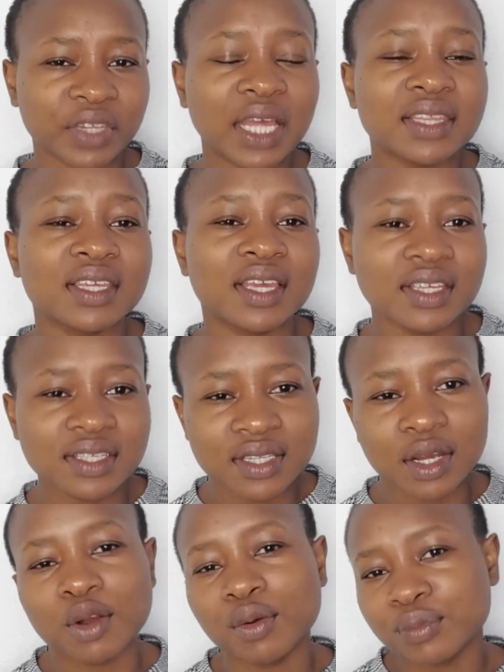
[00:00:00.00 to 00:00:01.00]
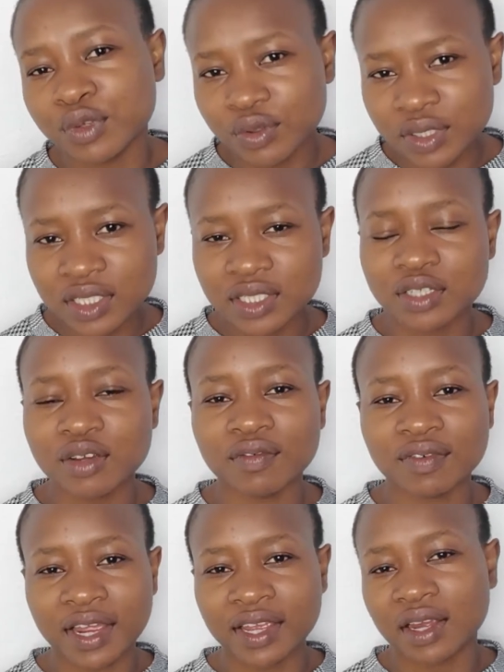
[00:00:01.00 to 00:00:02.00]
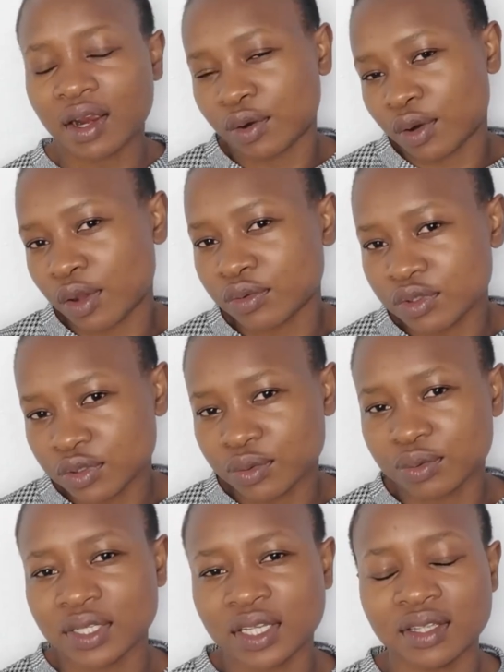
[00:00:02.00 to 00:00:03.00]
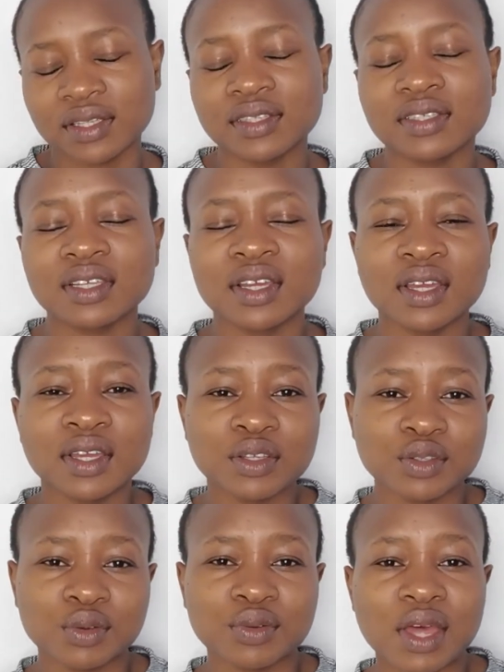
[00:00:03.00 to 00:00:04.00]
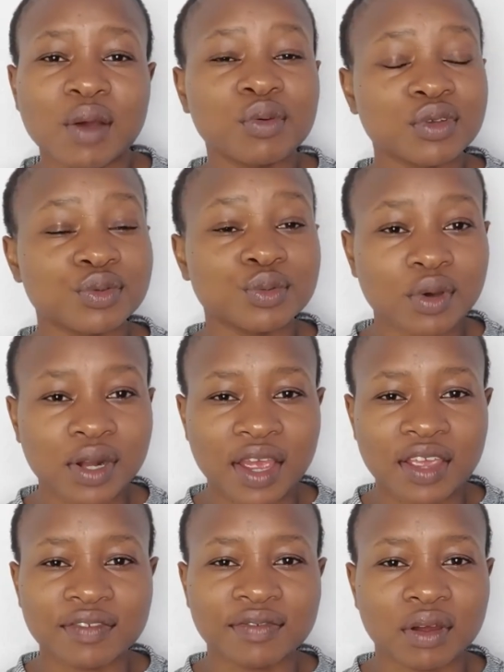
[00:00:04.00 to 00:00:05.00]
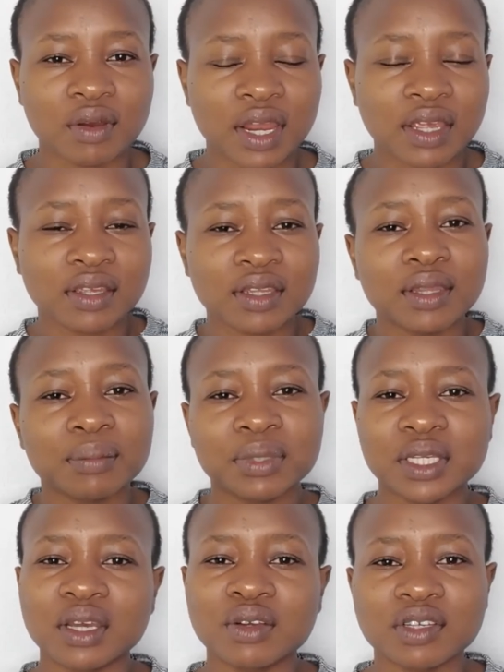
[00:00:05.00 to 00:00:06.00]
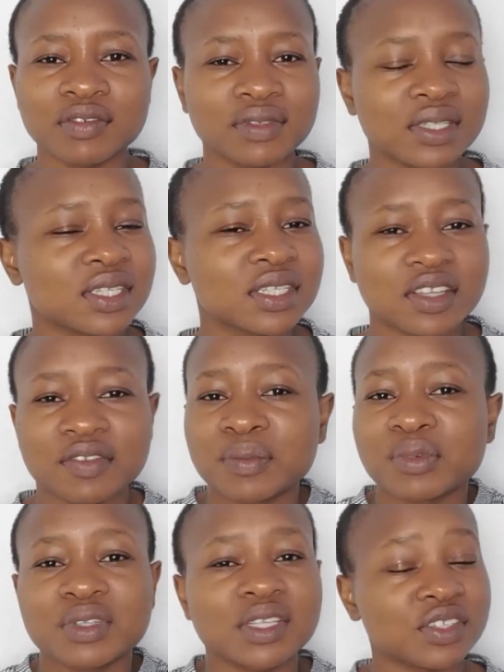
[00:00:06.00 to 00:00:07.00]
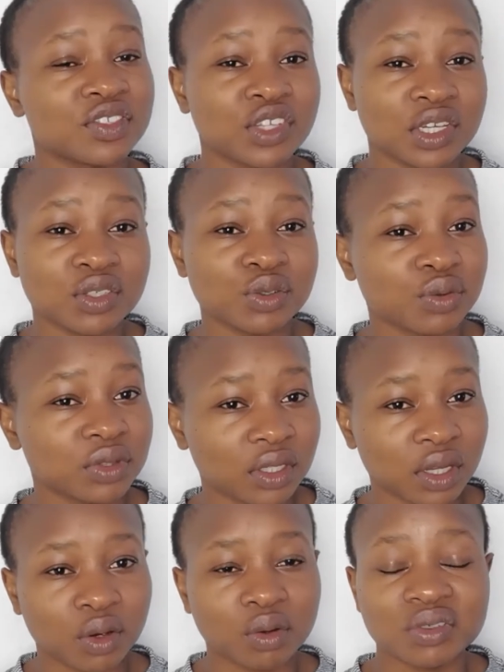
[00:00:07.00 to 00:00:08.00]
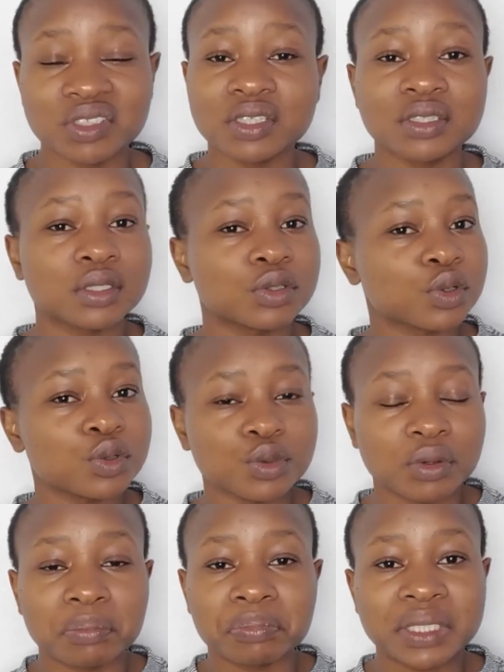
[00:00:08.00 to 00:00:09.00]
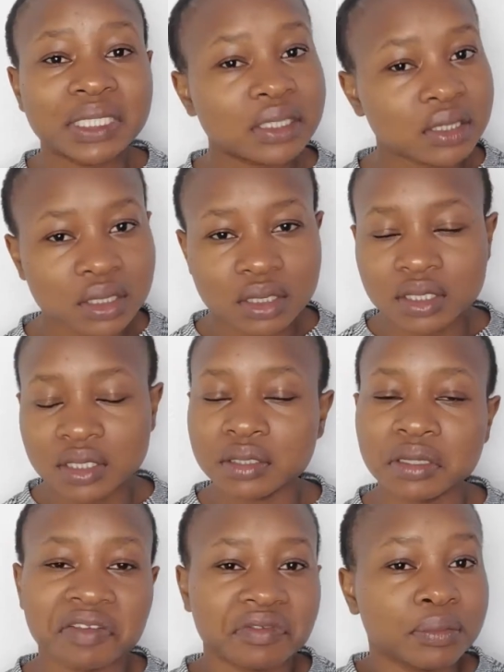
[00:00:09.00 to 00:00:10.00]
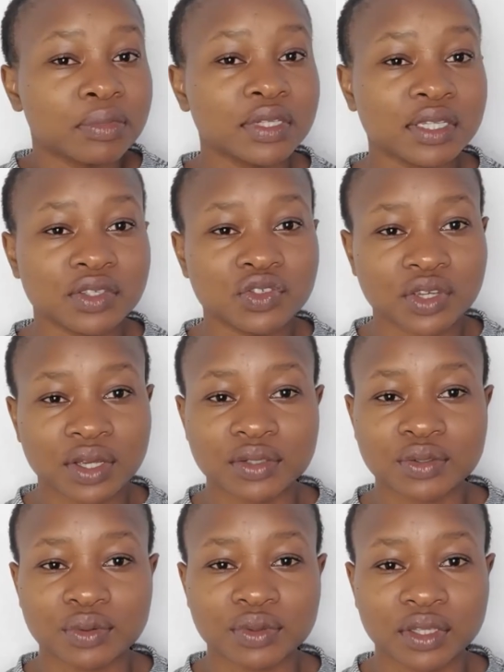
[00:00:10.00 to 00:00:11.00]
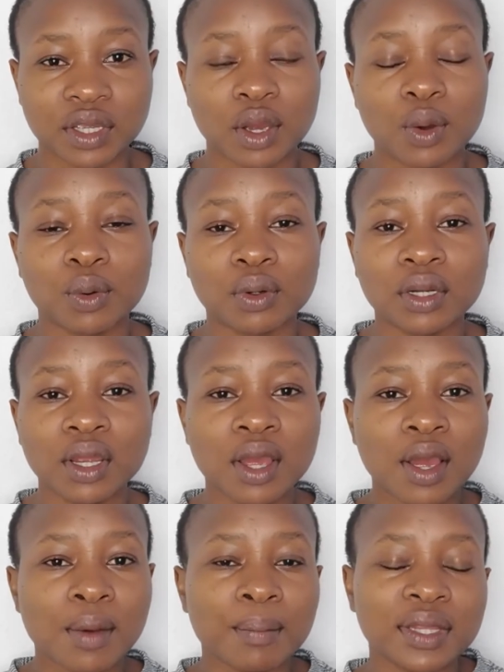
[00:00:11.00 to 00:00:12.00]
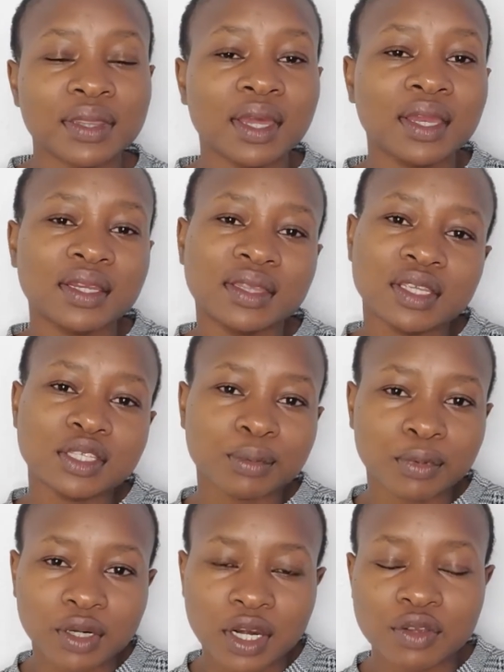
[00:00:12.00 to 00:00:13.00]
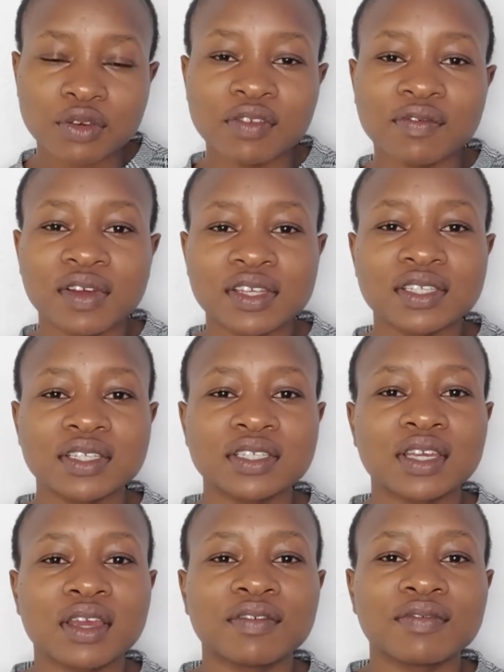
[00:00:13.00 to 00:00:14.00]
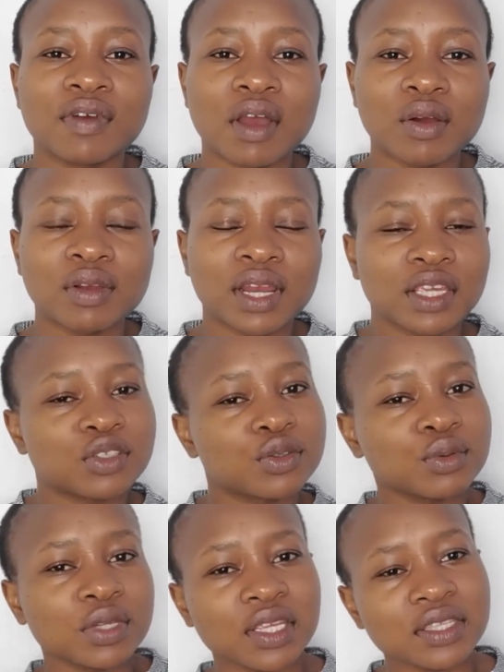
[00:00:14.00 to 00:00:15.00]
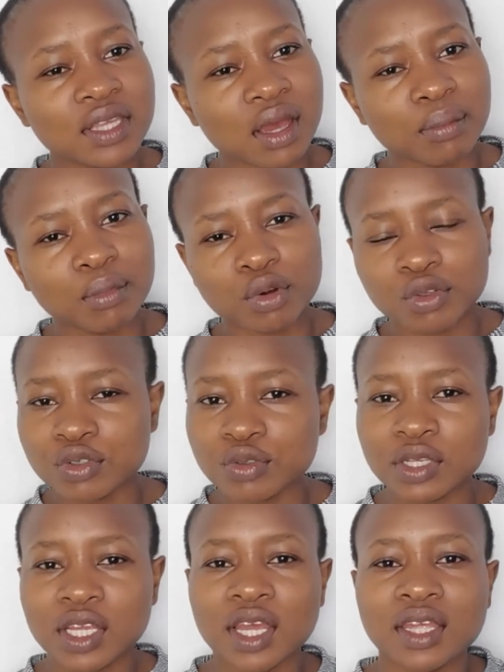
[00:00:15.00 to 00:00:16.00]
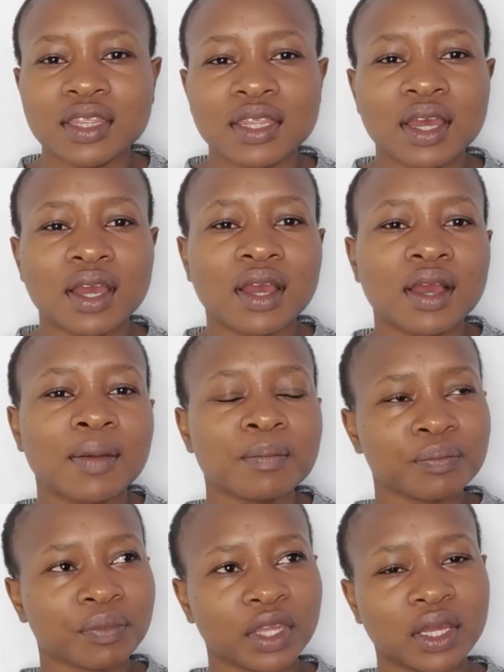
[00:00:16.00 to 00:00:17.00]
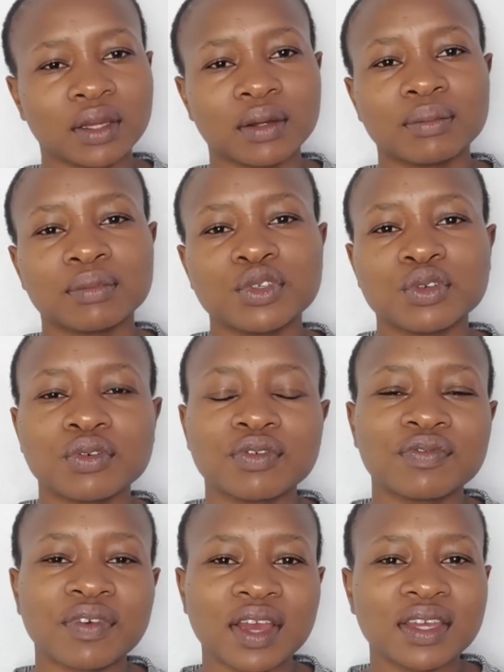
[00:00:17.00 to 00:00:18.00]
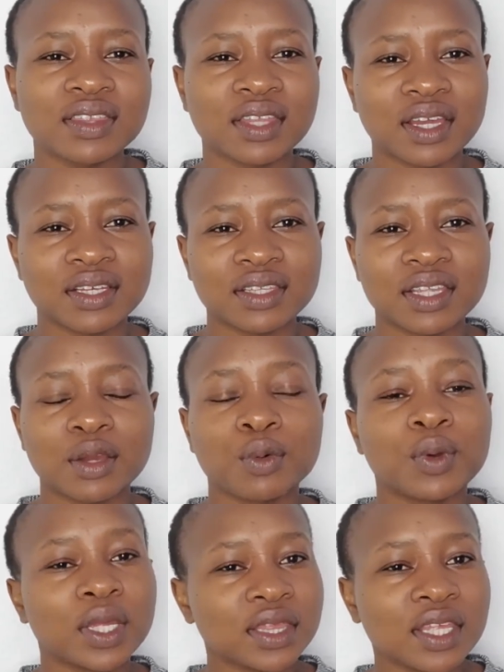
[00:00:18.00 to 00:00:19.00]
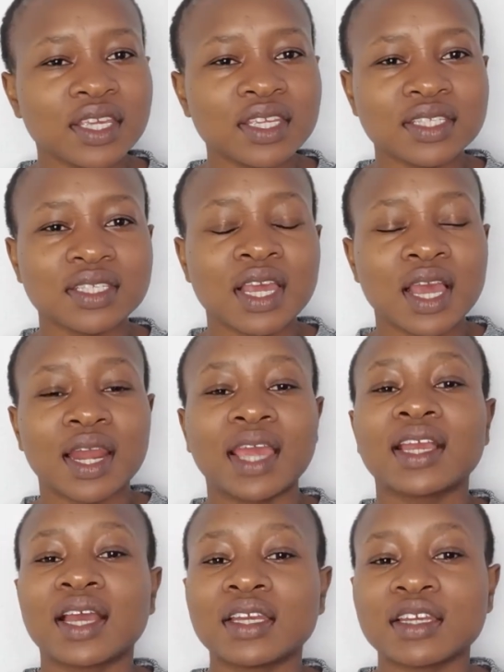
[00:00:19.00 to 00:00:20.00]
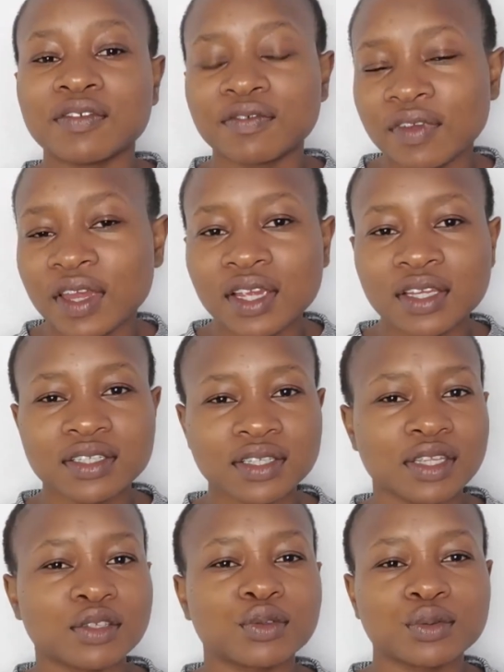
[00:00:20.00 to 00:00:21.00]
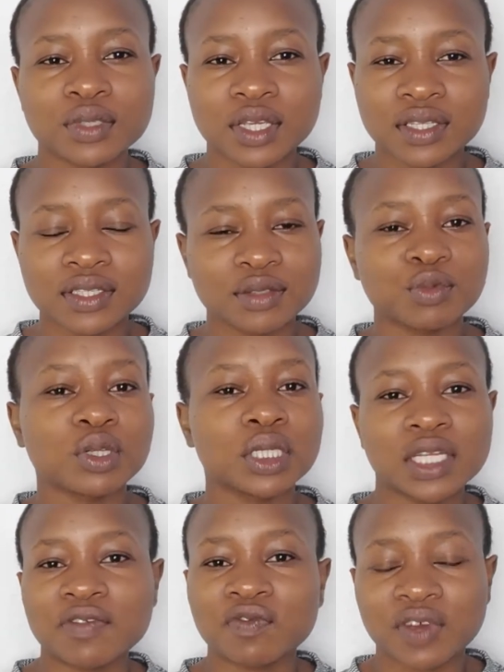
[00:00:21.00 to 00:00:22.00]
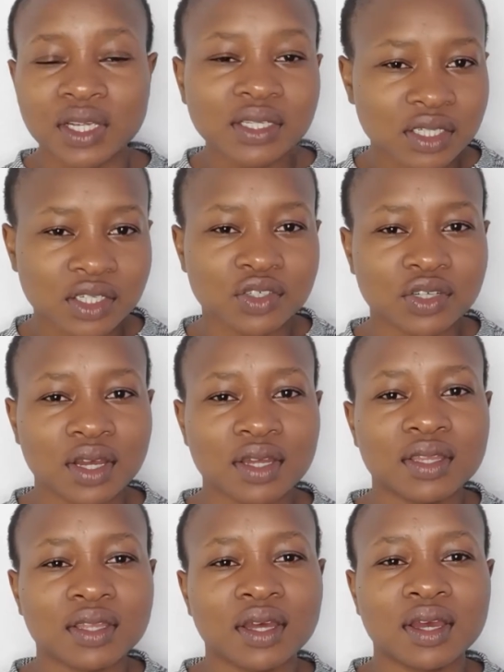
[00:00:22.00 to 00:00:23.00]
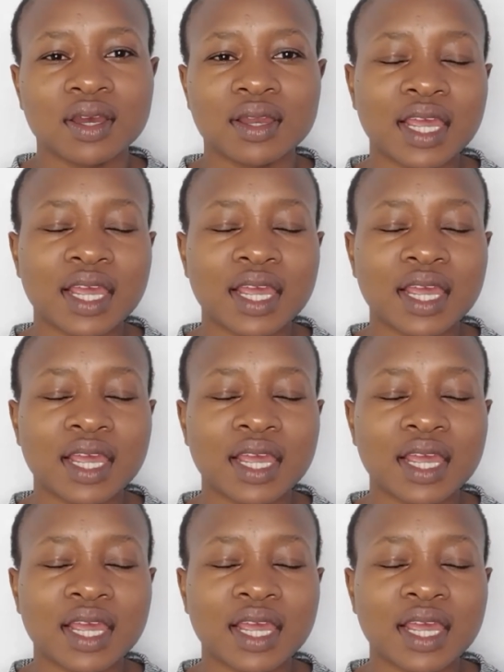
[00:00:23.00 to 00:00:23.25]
There is a community of like around students. So that was what I found. Like in the bigger university, everybody is just on their own. Since it's also a big city, everybody is just on their own. But then in the smaller university, I found like students are more together. You could find that when there is like an event, the students will invite each other.